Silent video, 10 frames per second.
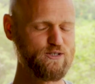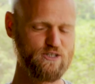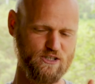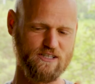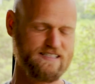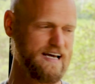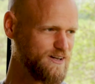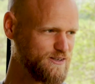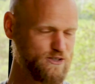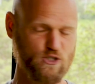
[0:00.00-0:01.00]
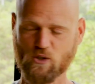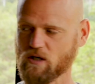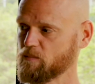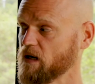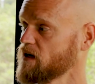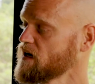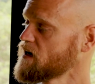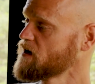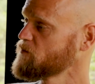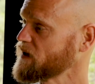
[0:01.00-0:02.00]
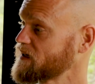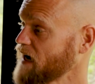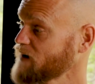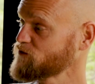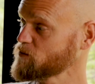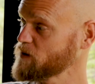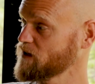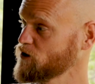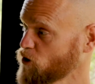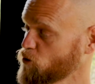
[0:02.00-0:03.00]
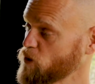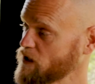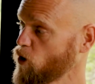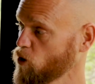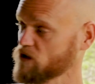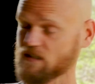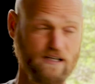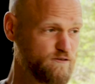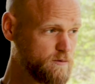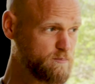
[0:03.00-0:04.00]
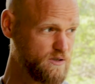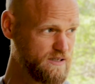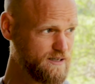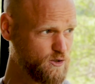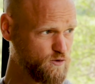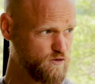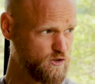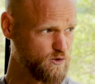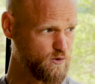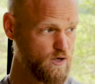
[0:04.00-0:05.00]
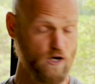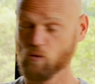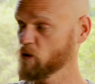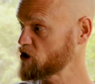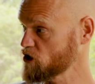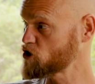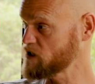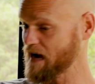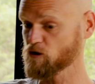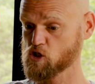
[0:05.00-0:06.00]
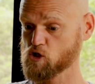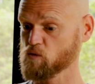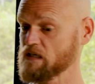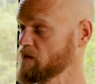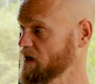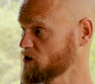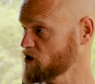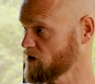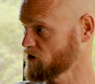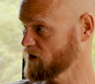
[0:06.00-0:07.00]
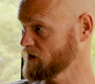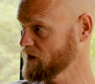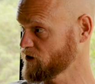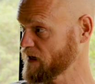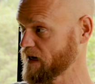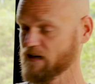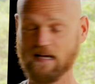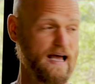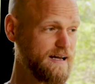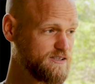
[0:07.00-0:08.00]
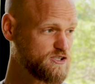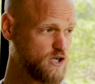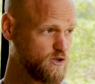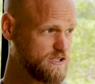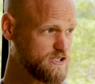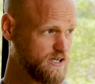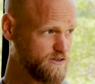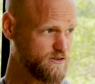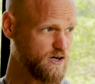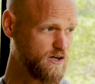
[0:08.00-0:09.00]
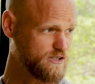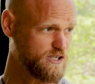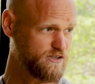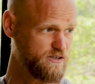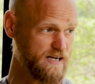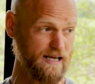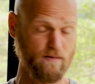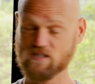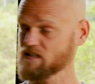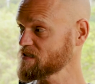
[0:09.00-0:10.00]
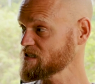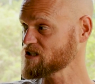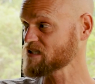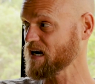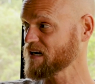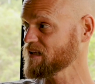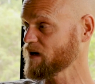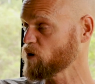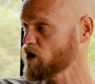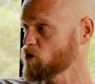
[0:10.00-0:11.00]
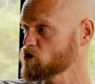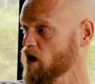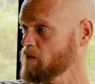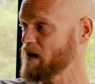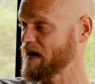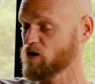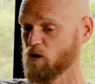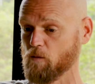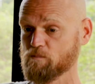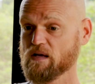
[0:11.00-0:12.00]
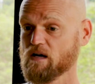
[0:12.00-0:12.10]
You just couldn't tell in the short. But God forbid, we hold a different political view. We should now scream at each other on the internet and insult each other and call each other names. And this is just kind of like what goes on back home.